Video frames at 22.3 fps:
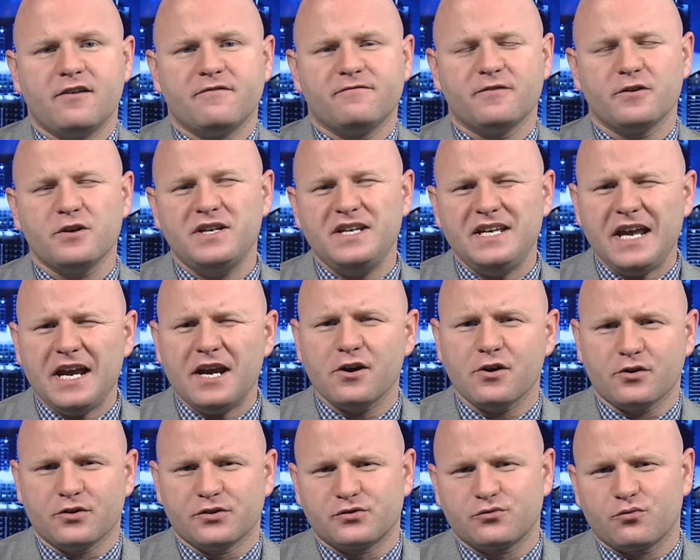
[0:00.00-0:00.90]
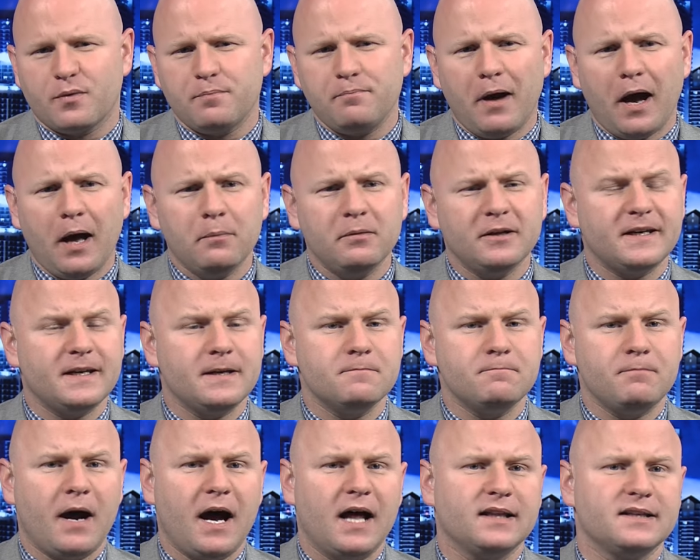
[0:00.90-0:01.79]
for years,
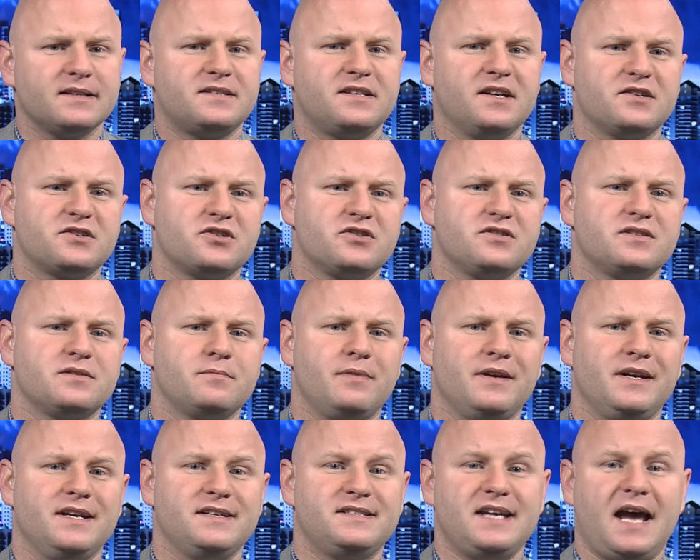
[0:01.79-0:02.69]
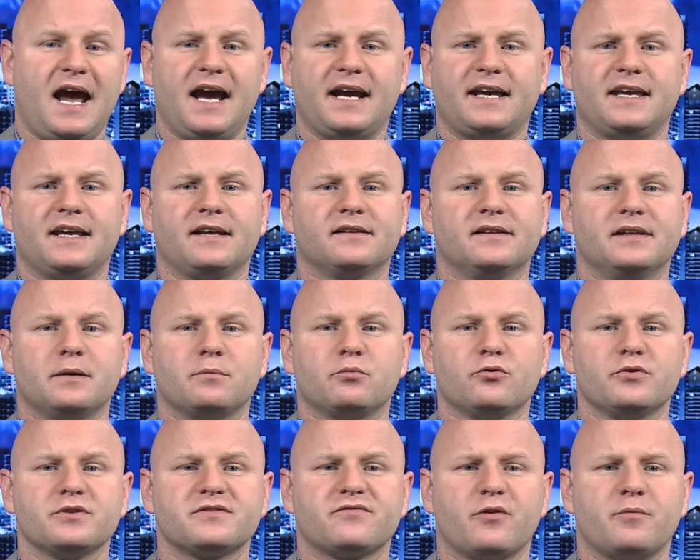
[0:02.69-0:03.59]
Republican politicians have been attacking
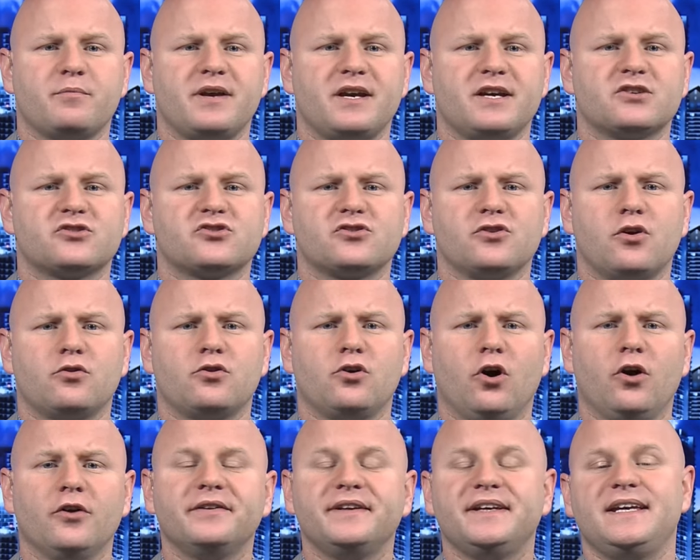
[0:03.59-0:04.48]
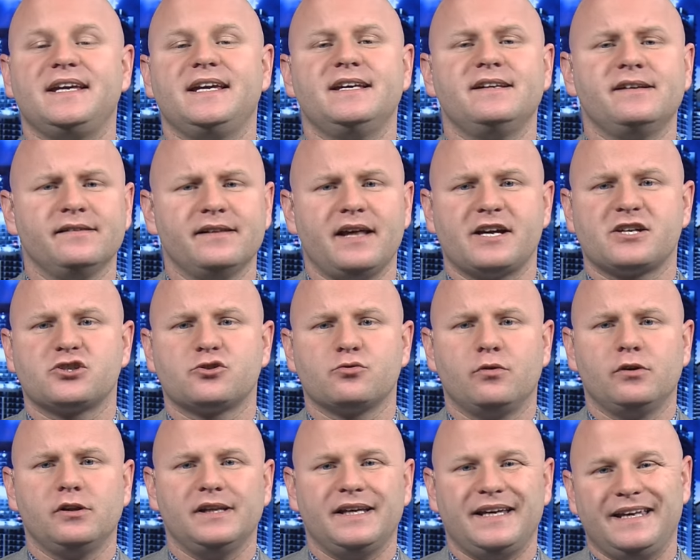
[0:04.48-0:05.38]
liberals for being so called
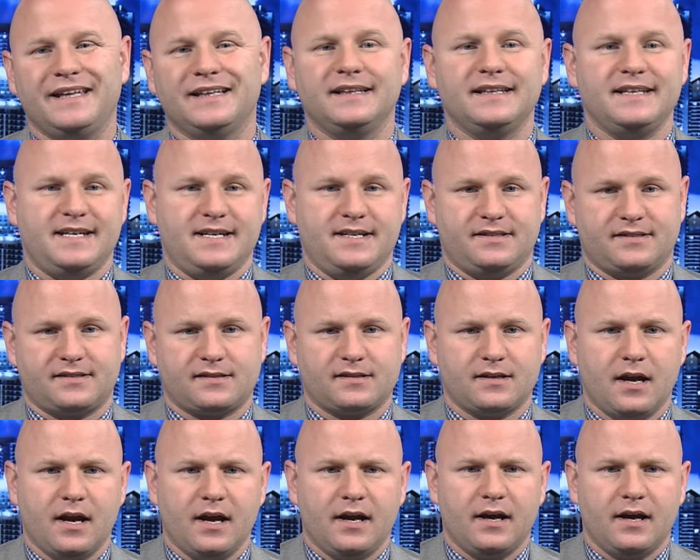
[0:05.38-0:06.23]
intellectual elites.